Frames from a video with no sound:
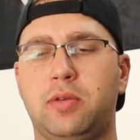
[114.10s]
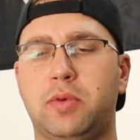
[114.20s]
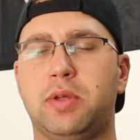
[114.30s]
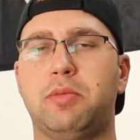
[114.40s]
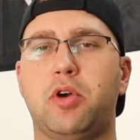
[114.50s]

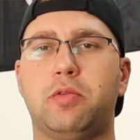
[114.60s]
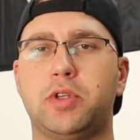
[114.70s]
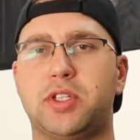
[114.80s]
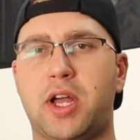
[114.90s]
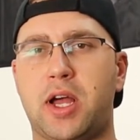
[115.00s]
when the motor
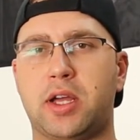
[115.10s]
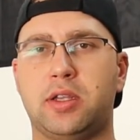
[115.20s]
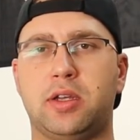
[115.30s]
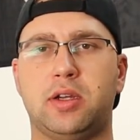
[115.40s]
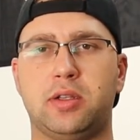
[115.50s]
was stock
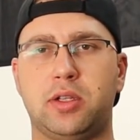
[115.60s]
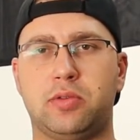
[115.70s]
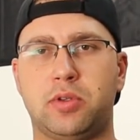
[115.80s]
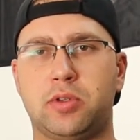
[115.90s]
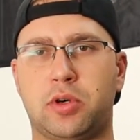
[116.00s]
and the
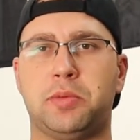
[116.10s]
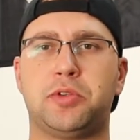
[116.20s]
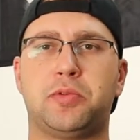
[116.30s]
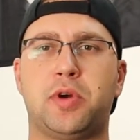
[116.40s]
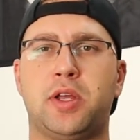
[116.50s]
twin
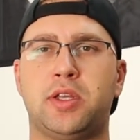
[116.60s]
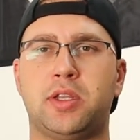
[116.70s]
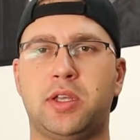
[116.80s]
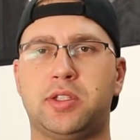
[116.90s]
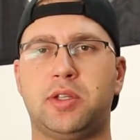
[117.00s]
turbos were on
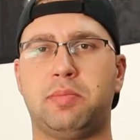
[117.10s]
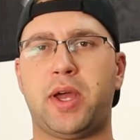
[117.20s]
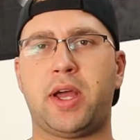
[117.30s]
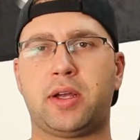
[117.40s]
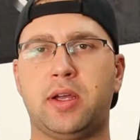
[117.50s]
it, it's the
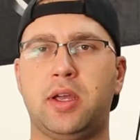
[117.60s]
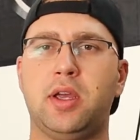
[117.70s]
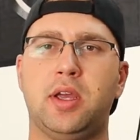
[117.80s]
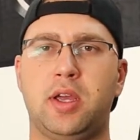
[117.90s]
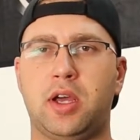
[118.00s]
back
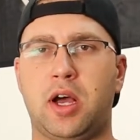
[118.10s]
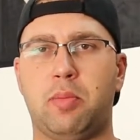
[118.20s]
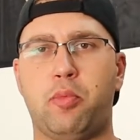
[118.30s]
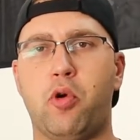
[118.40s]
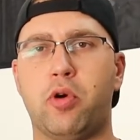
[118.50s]

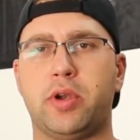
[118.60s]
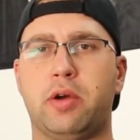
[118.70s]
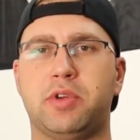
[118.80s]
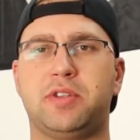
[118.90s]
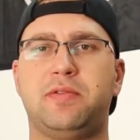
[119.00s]
port
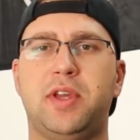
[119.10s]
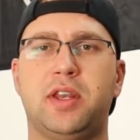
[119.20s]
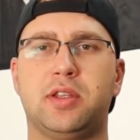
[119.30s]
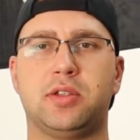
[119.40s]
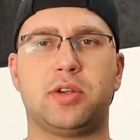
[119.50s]
that was
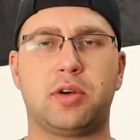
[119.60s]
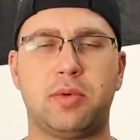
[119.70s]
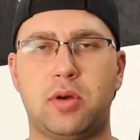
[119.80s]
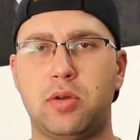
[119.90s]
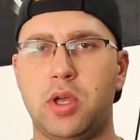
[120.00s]
feeding the
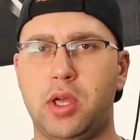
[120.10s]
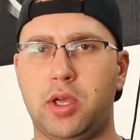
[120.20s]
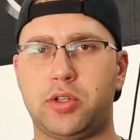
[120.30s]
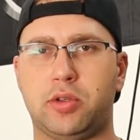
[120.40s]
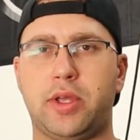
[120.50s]
turbo.
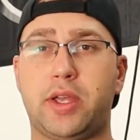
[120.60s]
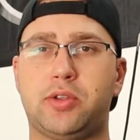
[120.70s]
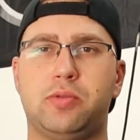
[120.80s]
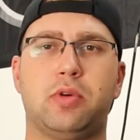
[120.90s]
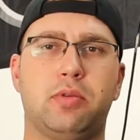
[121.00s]
So
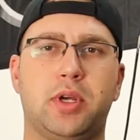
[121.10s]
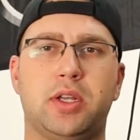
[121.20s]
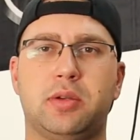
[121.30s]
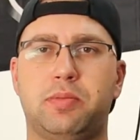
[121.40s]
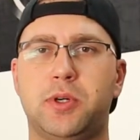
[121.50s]
that's where we're
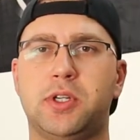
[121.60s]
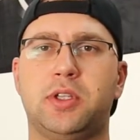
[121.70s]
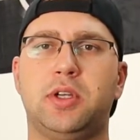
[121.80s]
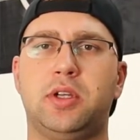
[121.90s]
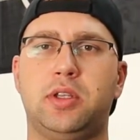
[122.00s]
gonna
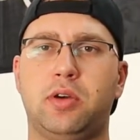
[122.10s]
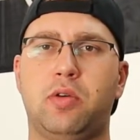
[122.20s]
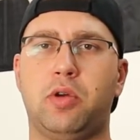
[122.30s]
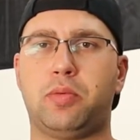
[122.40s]
put the oil